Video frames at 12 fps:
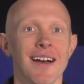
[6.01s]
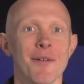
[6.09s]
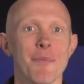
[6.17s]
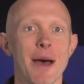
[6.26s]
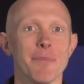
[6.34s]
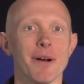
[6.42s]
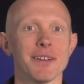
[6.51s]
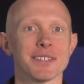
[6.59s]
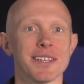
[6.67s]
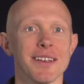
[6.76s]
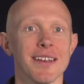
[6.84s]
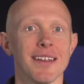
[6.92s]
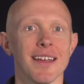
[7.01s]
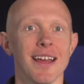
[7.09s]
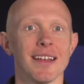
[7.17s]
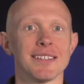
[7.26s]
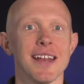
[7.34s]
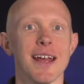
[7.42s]
I'm Matt Paulson,
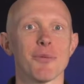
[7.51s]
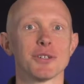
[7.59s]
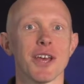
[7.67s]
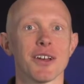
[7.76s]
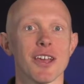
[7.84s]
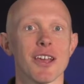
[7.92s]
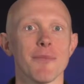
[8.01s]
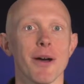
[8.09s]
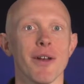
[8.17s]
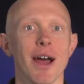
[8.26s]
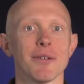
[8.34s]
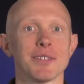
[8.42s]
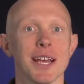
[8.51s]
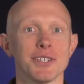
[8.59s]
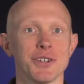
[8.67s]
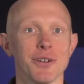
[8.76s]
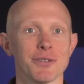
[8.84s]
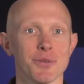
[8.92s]
and today we're talking about how
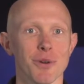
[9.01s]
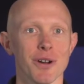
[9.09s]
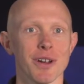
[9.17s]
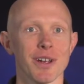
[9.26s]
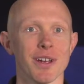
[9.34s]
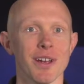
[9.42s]
tensioners work.